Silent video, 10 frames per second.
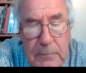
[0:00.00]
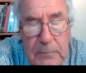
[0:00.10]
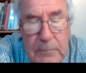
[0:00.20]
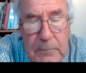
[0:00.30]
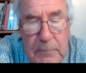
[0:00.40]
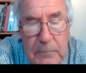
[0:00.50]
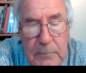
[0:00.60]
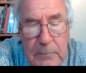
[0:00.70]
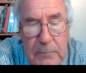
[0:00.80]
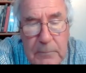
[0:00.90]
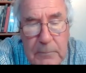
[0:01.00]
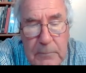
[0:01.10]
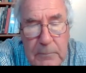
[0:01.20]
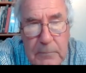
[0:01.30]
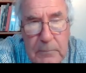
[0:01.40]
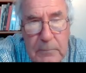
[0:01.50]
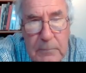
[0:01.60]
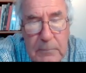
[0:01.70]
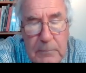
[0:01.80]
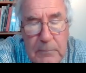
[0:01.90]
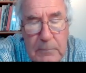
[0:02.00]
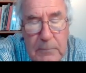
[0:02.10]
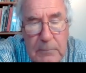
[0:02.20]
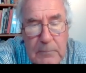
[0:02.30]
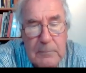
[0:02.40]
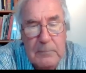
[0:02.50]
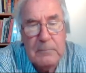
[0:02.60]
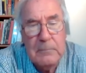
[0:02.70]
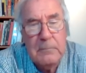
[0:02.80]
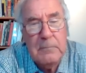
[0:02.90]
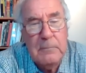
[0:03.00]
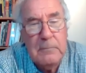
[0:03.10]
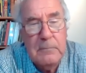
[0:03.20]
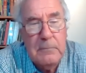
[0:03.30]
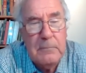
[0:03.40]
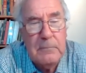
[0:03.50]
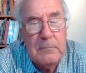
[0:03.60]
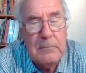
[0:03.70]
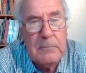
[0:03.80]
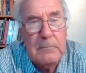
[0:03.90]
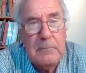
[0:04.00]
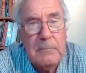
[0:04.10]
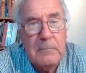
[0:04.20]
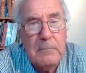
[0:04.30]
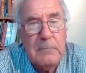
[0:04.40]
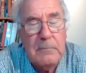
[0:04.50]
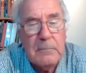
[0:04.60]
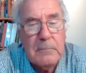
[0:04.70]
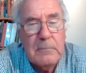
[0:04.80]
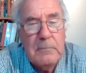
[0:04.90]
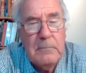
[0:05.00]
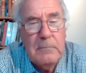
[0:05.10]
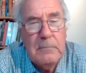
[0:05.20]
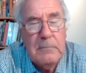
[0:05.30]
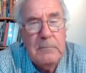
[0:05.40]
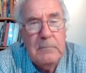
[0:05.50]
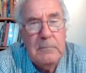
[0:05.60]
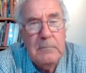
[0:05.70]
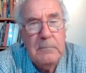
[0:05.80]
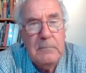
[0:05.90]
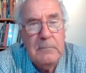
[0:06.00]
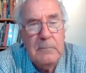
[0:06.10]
This person isn't speaking.